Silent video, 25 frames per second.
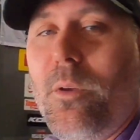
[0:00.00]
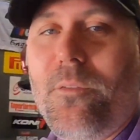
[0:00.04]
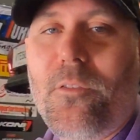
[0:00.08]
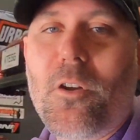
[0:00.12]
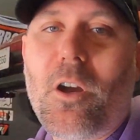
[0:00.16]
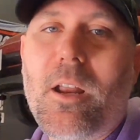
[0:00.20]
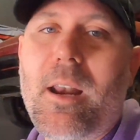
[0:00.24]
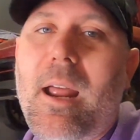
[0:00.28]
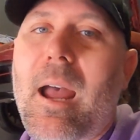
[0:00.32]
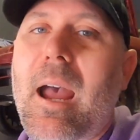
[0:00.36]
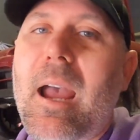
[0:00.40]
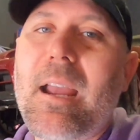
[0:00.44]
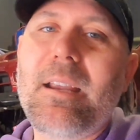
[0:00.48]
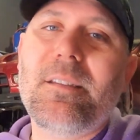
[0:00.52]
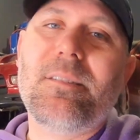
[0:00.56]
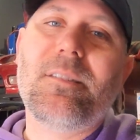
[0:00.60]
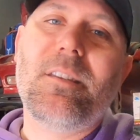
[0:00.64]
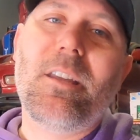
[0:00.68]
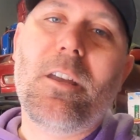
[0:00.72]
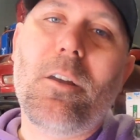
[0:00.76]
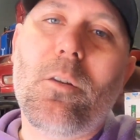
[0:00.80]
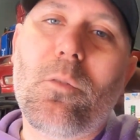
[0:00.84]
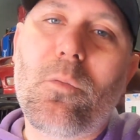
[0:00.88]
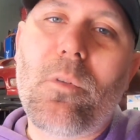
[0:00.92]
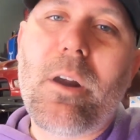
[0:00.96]
We've got
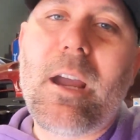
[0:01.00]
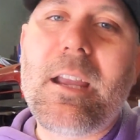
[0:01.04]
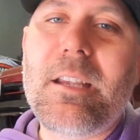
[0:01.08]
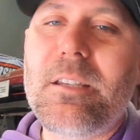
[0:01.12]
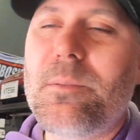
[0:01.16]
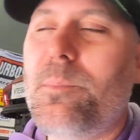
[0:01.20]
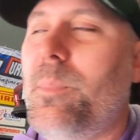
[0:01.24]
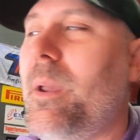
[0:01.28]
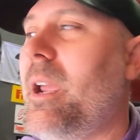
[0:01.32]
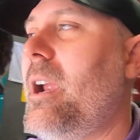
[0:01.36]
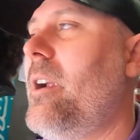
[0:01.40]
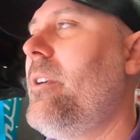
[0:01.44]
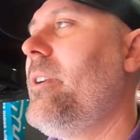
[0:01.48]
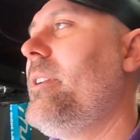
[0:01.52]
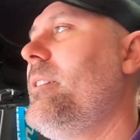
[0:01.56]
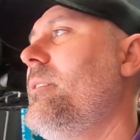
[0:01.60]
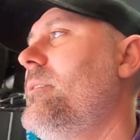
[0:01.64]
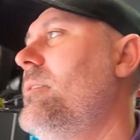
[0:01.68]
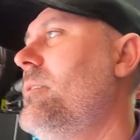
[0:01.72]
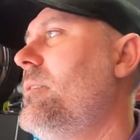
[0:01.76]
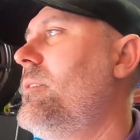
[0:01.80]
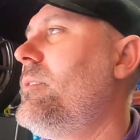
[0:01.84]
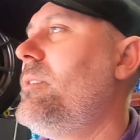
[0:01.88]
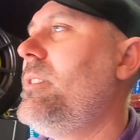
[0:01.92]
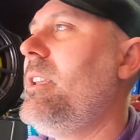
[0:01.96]
ACL race
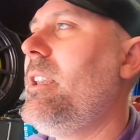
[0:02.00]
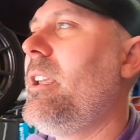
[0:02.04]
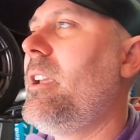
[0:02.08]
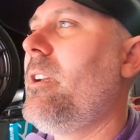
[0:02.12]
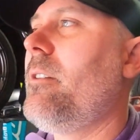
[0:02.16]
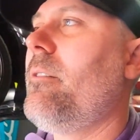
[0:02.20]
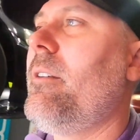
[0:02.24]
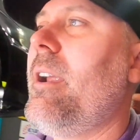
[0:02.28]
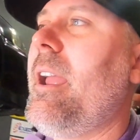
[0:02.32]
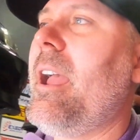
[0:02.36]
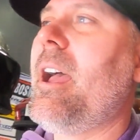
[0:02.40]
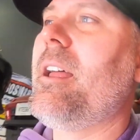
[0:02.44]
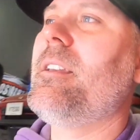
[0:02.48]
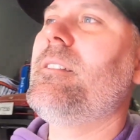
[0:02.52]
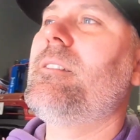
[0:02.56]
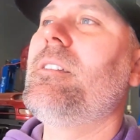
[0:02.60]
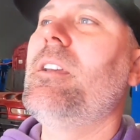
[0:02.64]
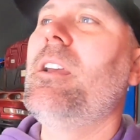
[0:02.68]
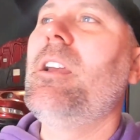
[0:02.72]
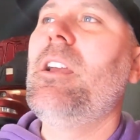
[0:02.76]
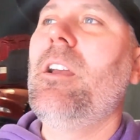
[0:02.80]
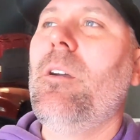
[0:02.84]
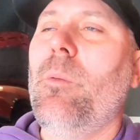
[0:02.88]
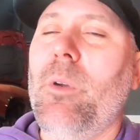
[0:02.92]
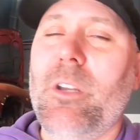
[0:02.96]
bearings sitting
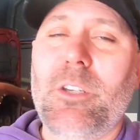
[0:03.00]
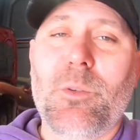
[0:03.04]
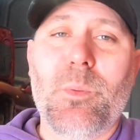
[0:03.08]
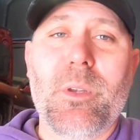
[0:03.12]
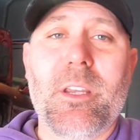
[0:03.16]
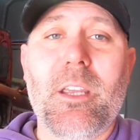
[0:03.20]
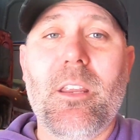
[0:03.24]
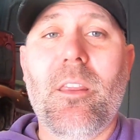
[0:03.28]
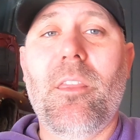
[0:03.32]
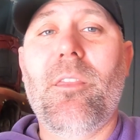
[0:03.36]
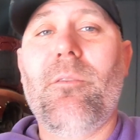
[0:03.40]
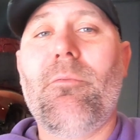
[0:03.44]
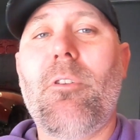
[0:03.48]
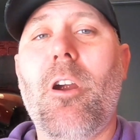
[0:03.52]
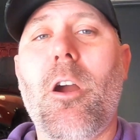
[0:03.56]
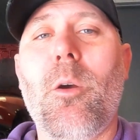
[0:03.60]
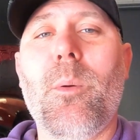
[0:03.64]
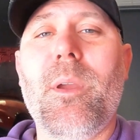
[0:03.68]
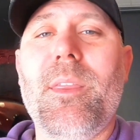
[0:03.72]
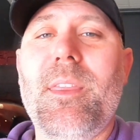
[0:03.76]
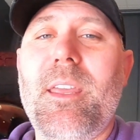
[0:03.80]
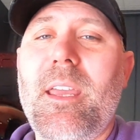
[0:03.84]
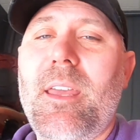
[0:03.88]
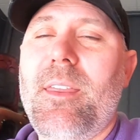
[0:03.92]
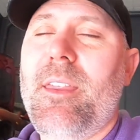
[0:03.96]
around, which we can
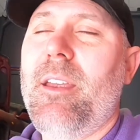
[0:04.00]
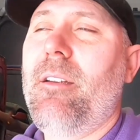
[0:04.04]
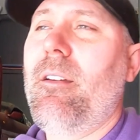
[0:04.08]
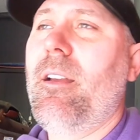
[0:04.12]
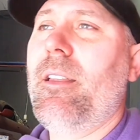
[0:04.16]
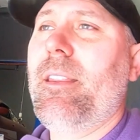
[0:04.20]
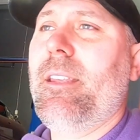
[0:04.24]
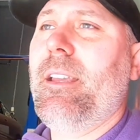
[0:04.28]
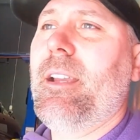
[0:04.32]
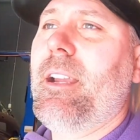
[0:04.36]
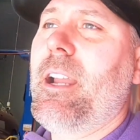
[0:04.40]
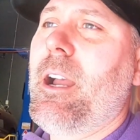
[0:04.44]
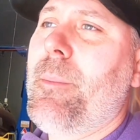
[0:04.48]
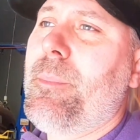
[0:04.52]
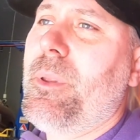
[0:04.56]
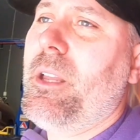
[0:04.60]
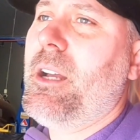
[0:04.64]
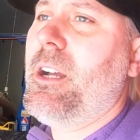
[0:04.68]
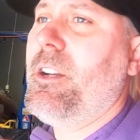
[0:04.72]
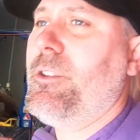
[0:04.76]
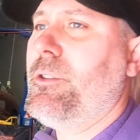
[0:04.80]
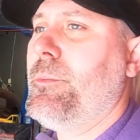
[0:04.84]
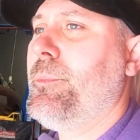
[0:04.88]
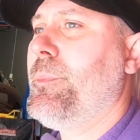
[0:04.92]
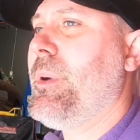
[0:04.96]
throw in there. They're only a
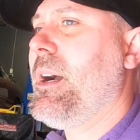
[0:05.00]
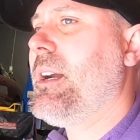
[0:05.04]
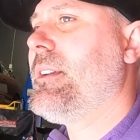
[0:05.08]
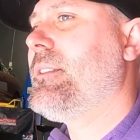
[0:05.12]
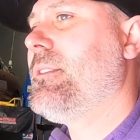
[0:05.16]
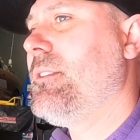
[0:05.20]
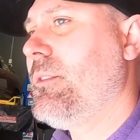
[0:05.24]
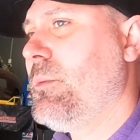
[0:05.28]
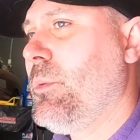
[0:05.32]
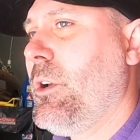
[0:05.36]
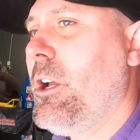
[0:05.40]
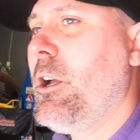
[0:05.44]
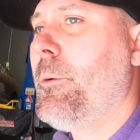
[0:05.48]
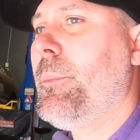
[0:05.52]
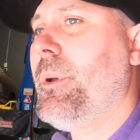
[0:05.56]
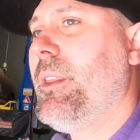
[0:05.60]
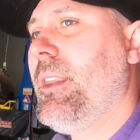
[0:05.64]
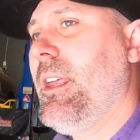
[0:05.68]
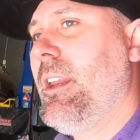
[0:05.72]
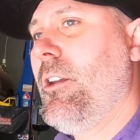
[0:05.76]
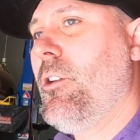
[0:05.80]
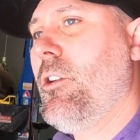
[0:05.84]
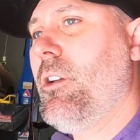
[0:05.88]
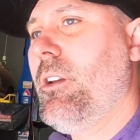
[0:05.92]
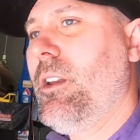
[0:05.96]
couple of $100 as well,
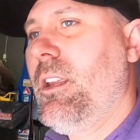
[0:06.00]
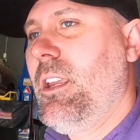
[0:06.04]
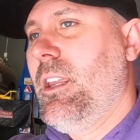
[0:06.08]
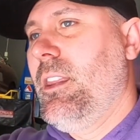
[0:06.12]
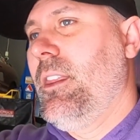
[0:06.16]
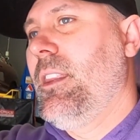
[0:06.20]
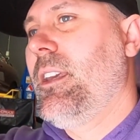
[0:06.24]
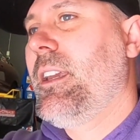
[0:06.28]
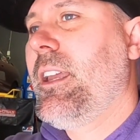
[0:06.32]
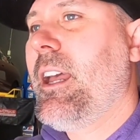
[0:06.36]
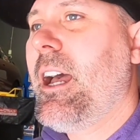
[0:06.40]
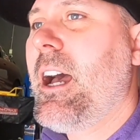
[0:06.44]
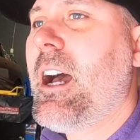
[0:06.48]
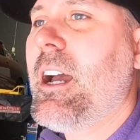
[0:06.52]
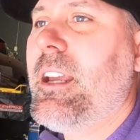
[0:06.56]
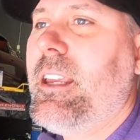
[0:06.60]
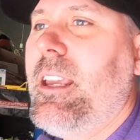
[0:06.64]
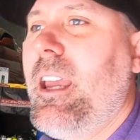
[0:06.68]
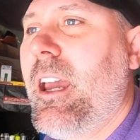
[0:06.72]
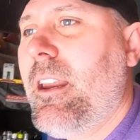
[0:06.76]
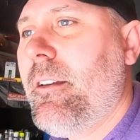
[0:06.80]
but they're not in the car